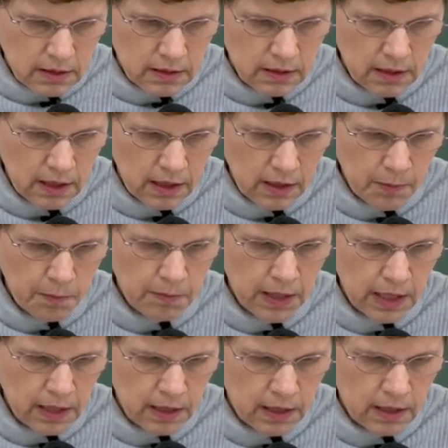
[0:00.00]
Ne
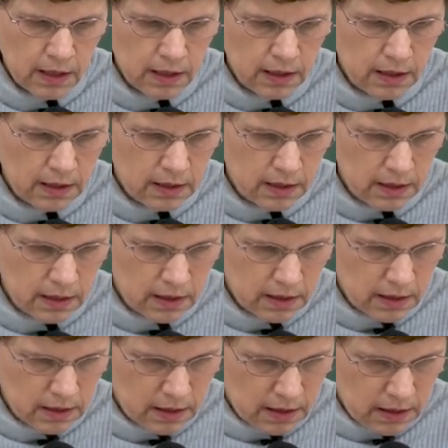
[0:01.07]
me.
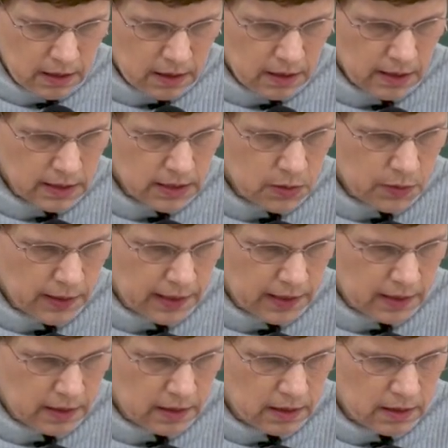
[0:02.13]
Next
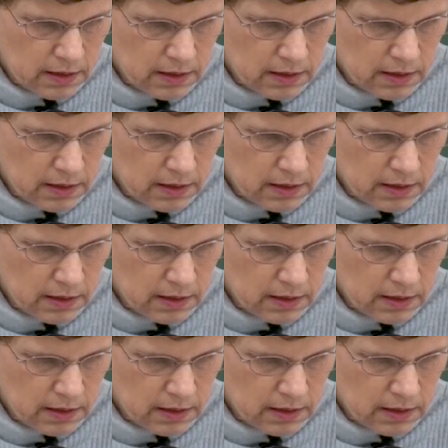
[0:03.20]
one?